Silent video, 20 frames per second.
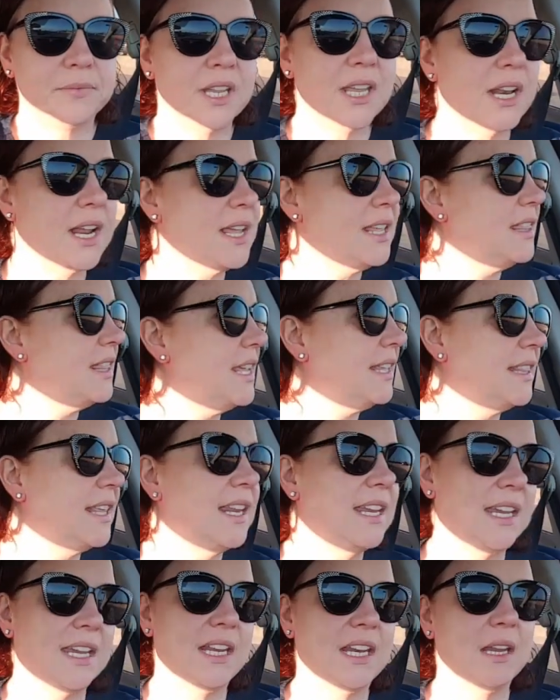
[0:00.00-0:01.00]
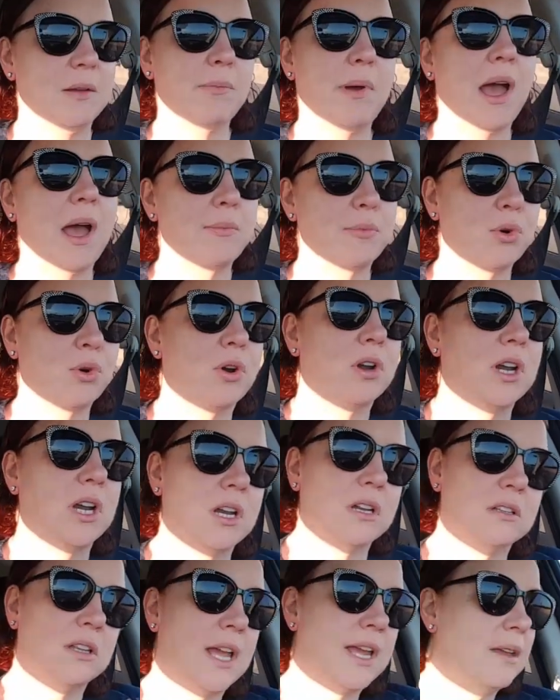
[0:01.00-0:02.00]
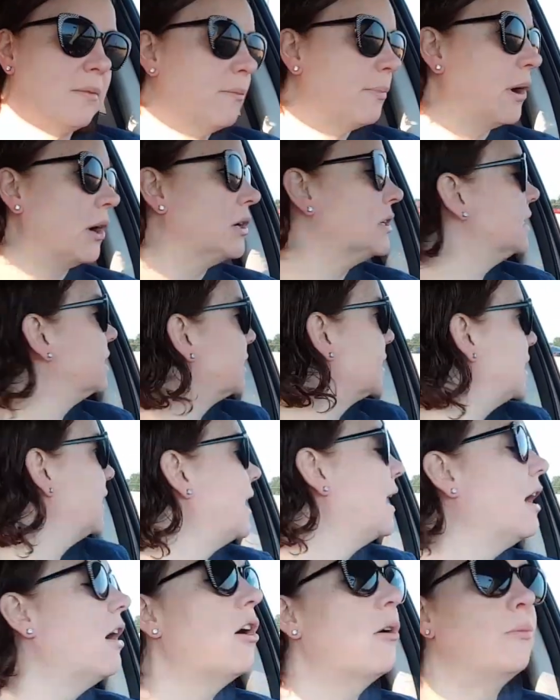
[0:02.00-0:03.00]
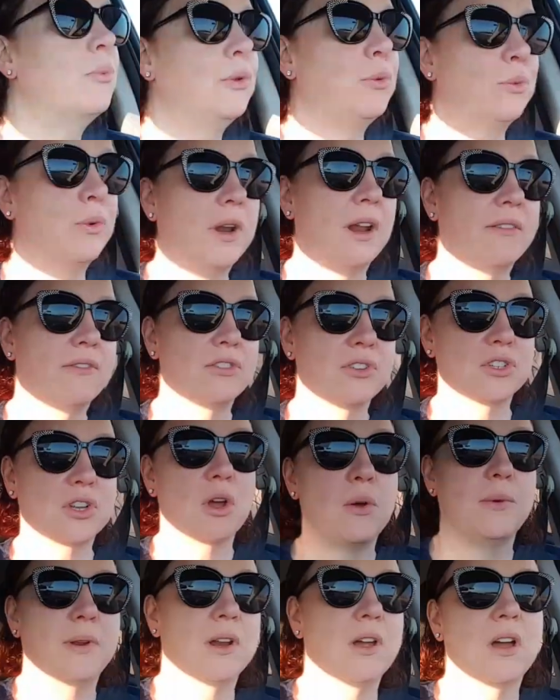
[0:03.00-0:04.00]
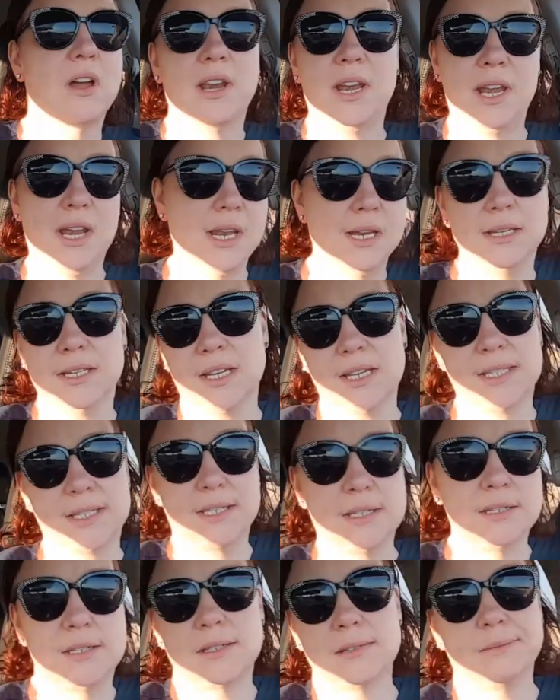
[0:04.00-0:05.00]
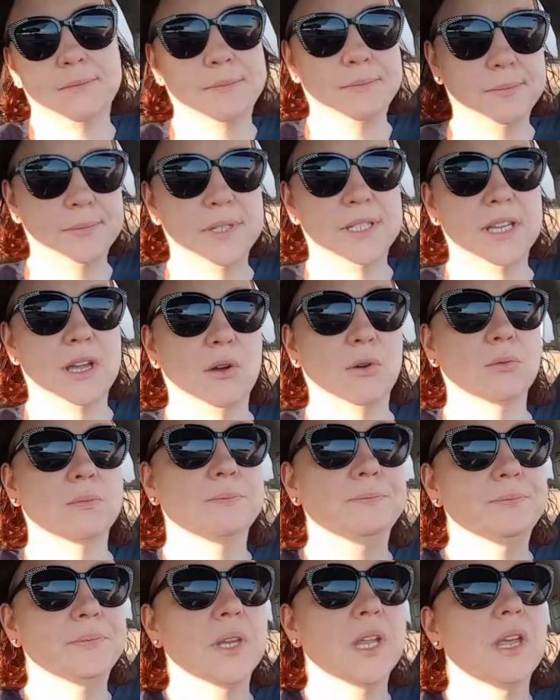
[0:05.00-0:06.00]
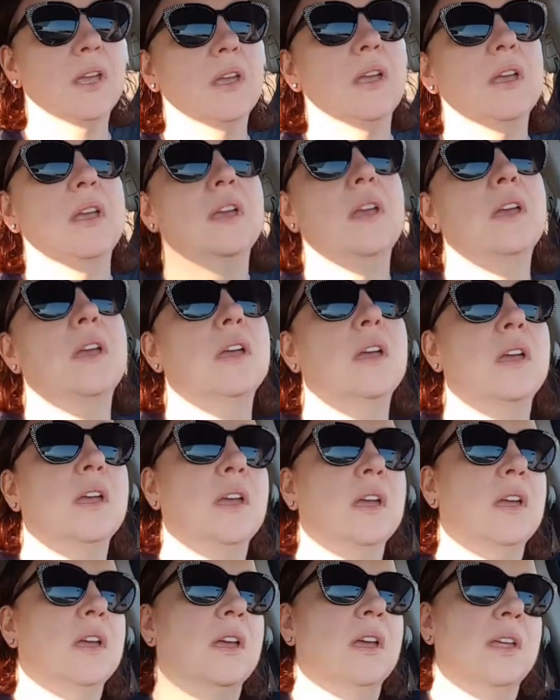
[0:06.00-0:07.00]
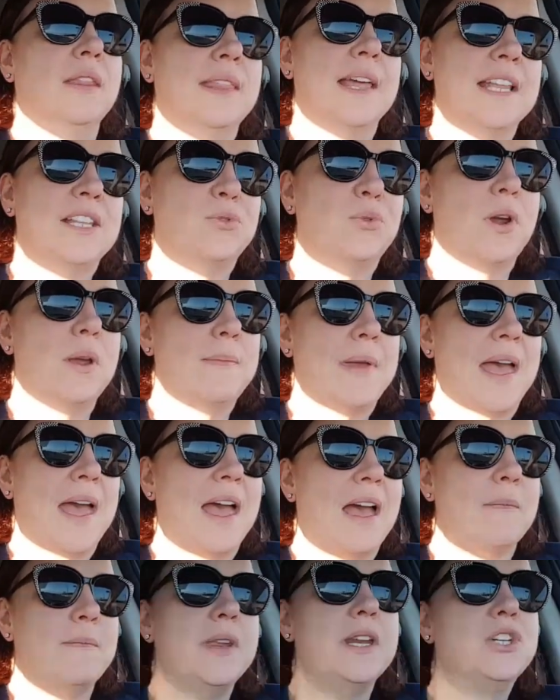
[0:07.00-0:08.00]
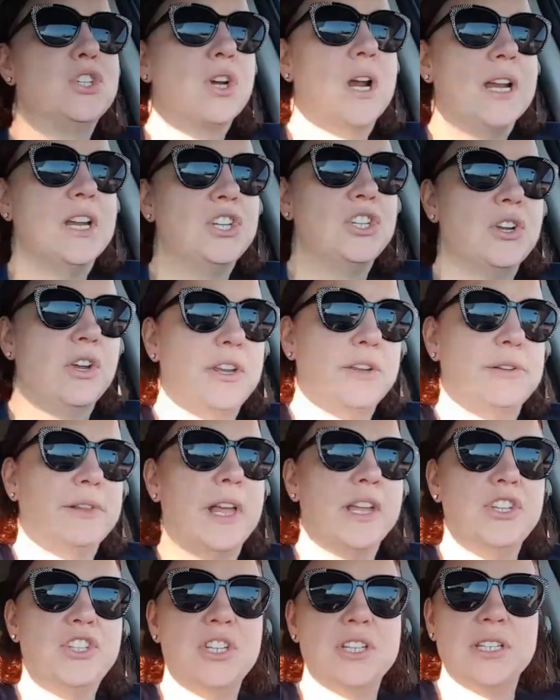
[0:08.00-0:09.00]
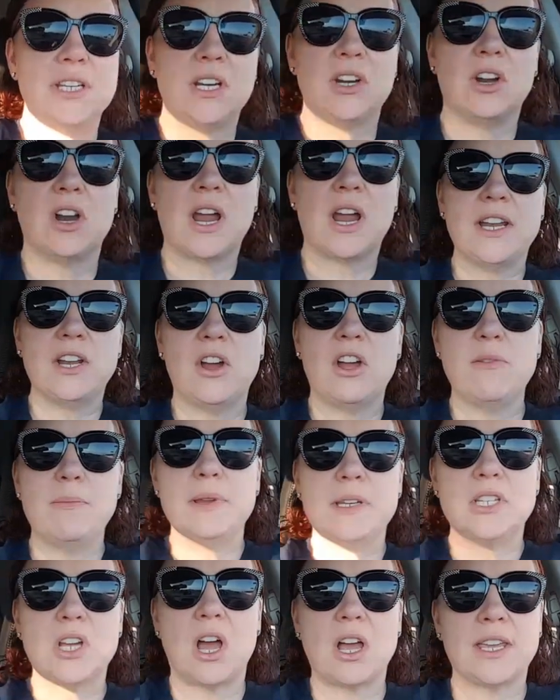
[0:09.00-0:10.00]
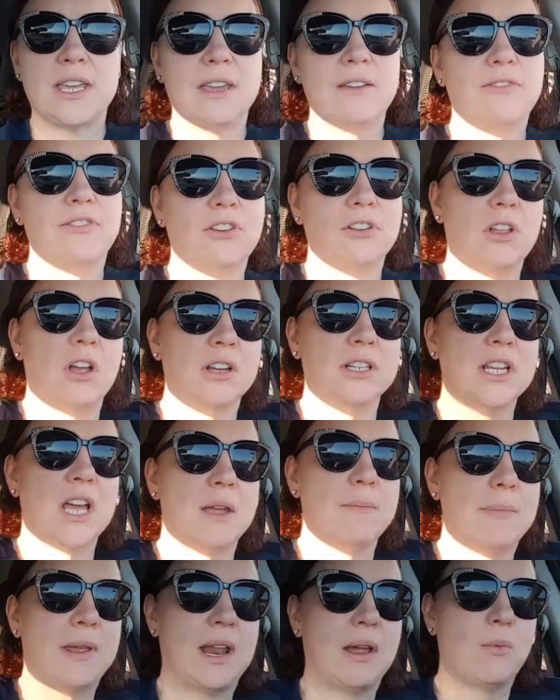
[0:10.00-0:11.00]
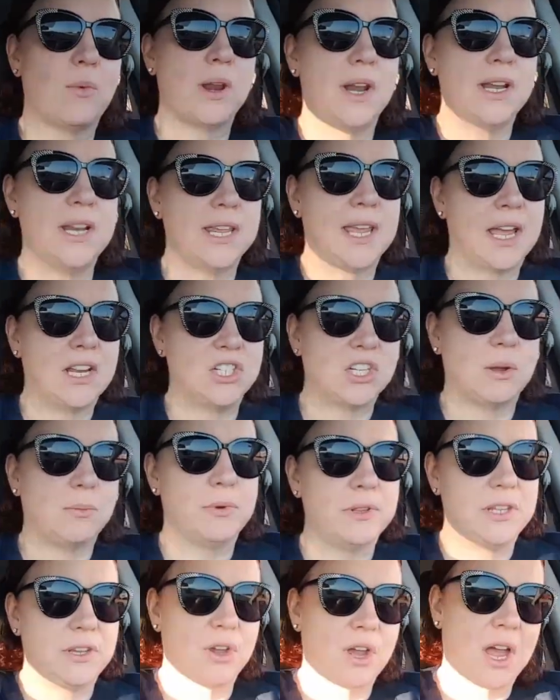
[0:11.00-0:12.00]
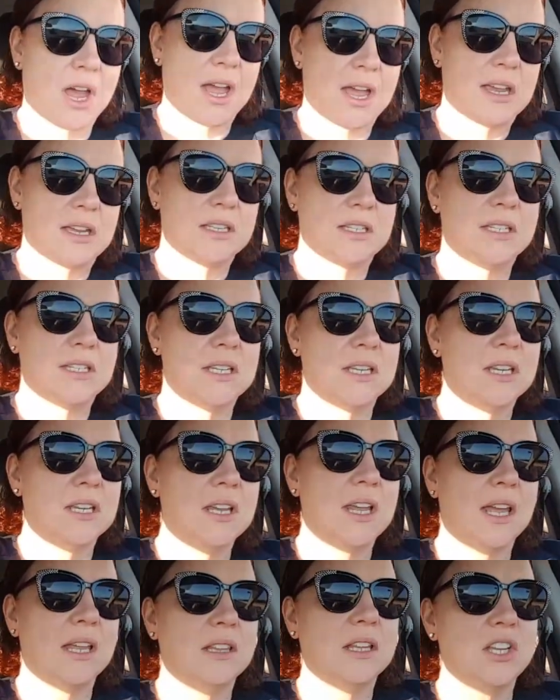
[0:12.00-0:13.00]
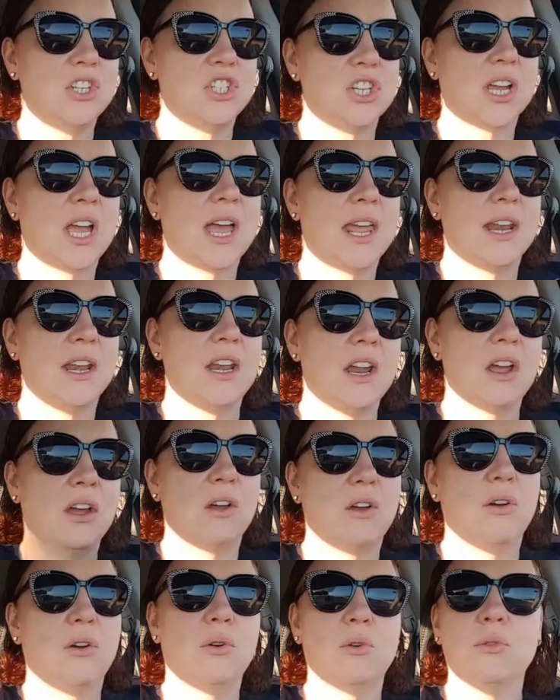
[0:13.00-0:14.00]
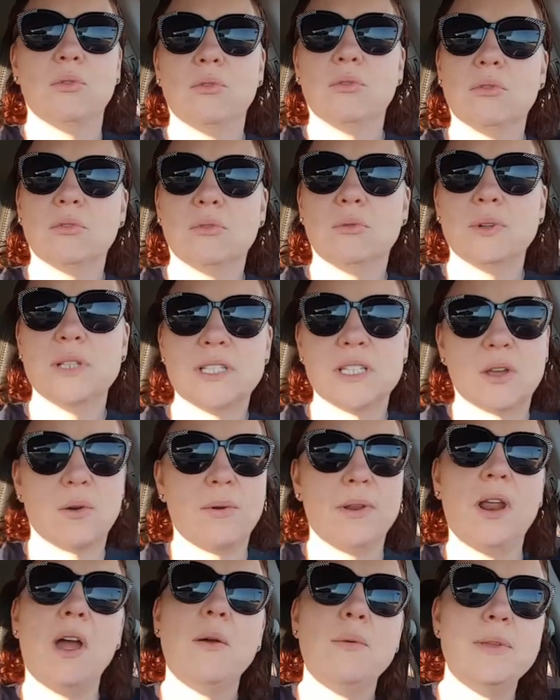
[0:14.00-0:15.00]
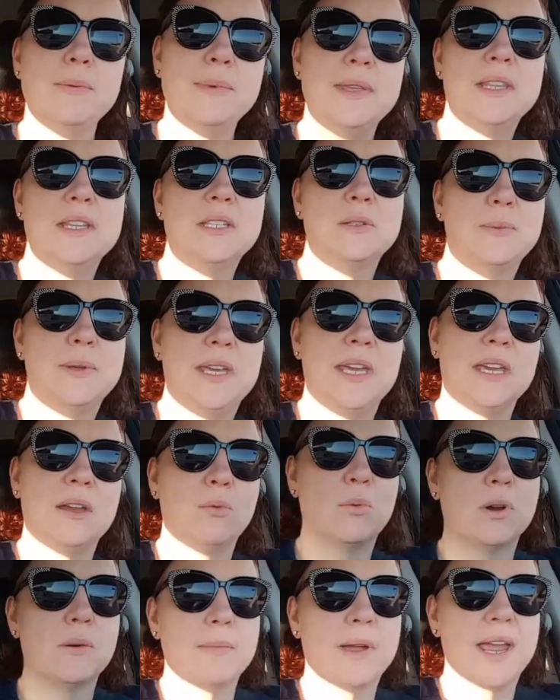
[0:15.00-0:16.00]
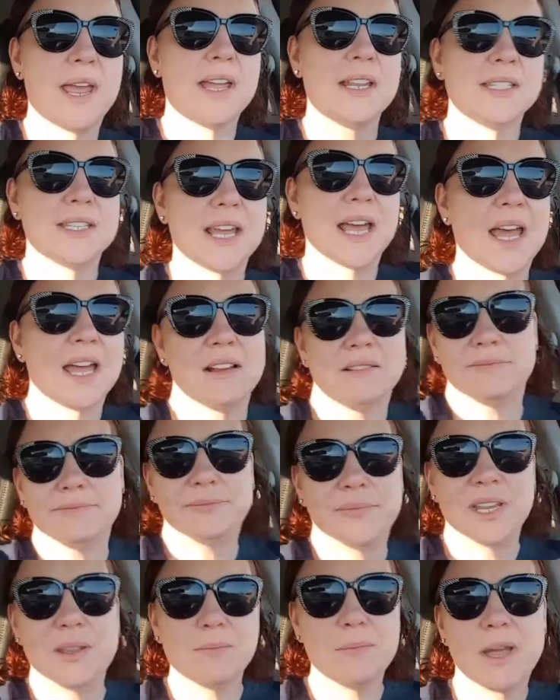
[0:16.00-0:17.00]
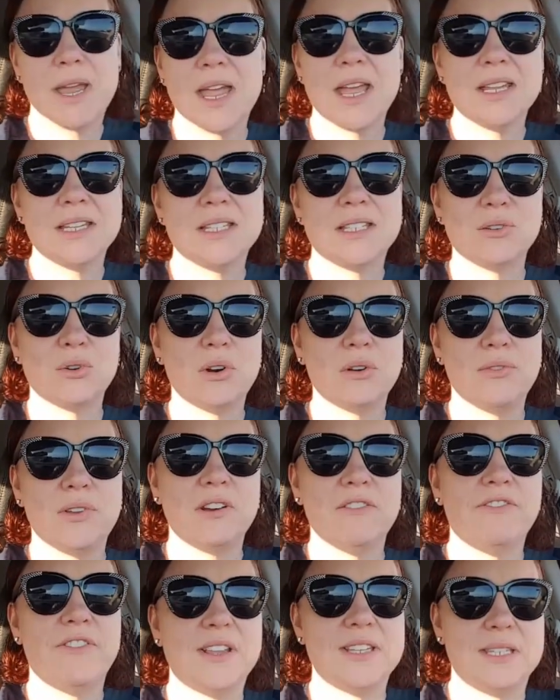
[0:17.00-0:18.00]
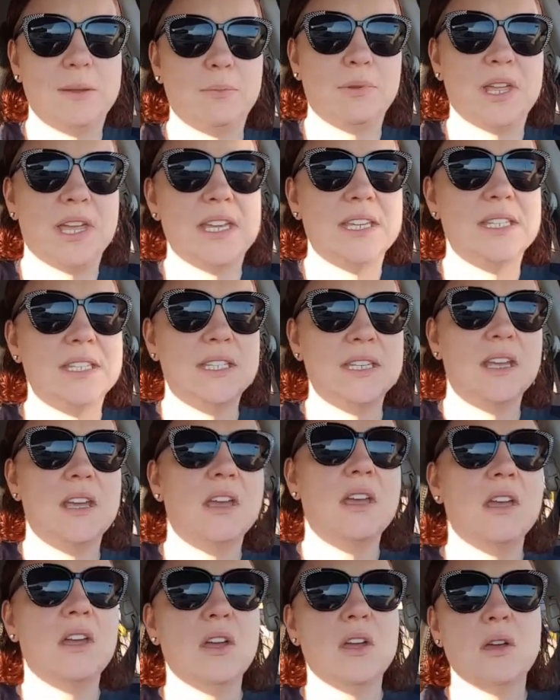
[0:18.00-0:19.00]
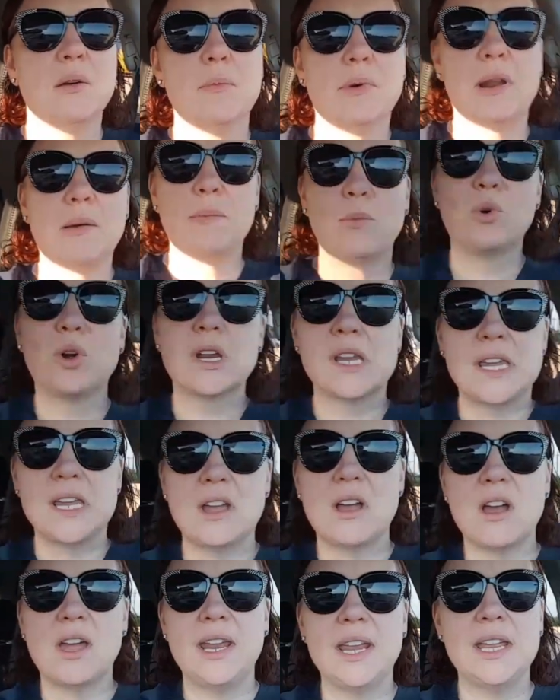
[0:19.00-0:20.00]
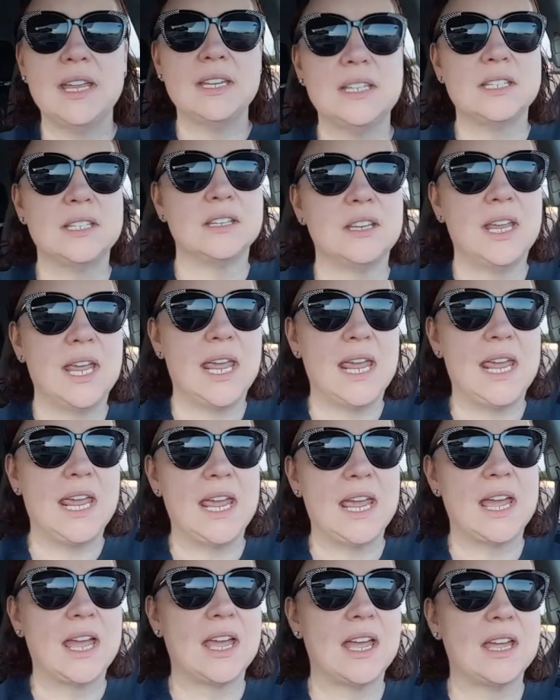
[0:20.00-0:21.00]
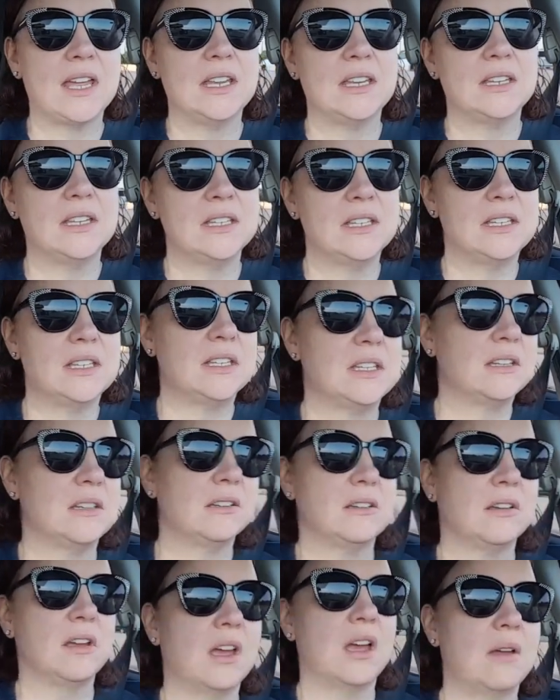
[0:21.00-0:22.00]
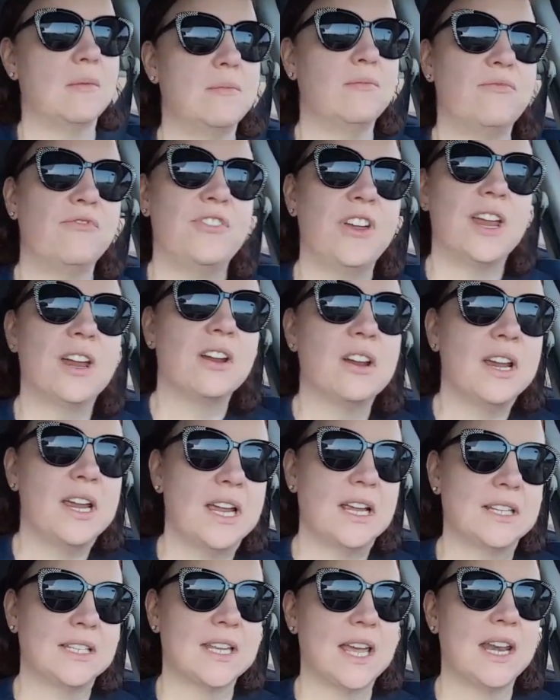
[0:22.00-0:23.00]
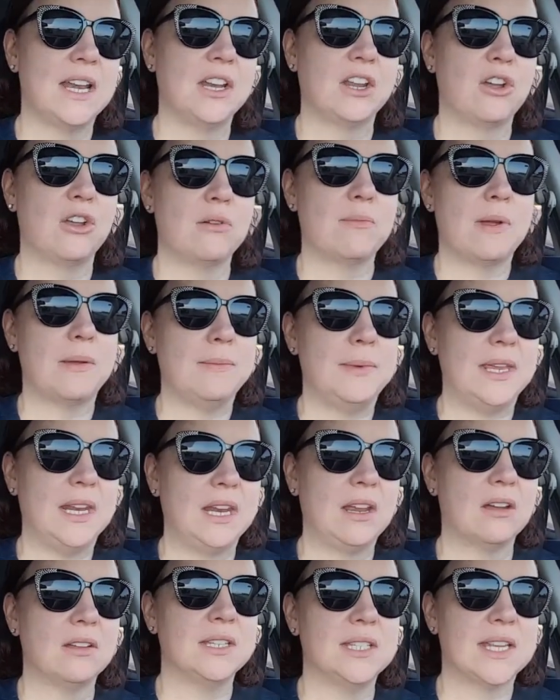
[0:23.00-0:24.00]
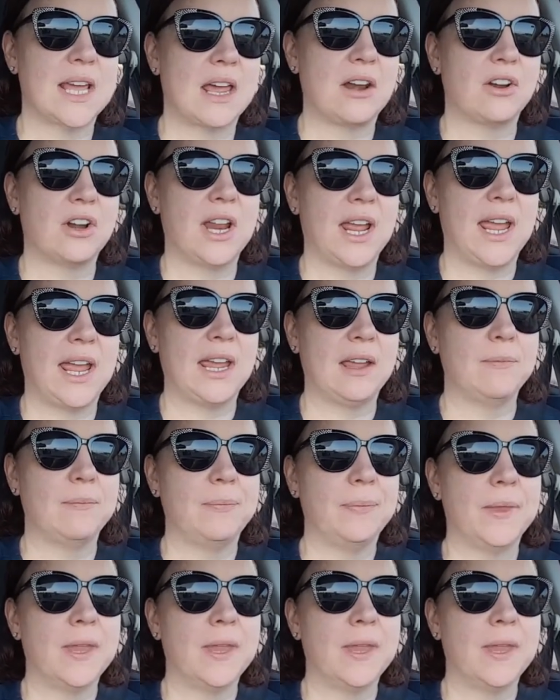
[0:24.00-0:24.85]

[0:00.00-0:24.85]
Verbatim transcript: And I think that eating popcorn and a lame bar is going to help with whatever's going on, and it doesn't. So that's where I'm at. I'm going to try to show you lunch and dinner. know I've been talking for a long time, but I wanted to catch up with you guys and let you kind of know what's going on with me this week, where my head's at. And my head's sort of in a fuzzy place, but I'm working on it, and I'm very excited to go to my meeting on Saturday.